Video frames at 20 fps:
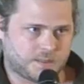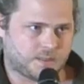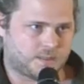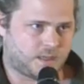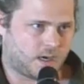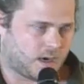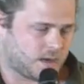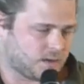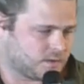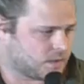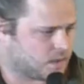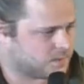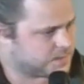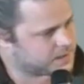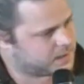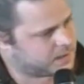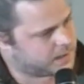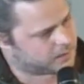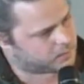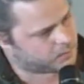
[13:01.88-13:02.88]
stereotypes
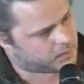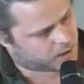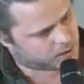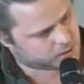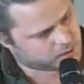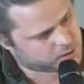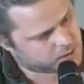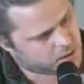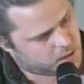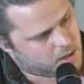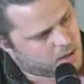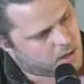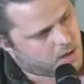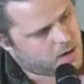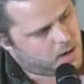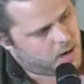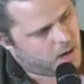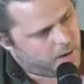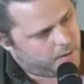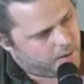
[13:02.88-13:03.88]
a little much.
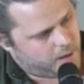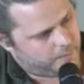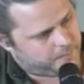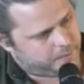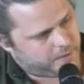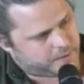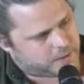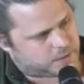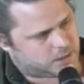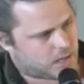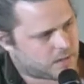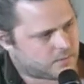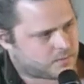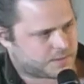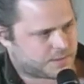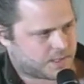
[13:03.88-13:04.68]
But the general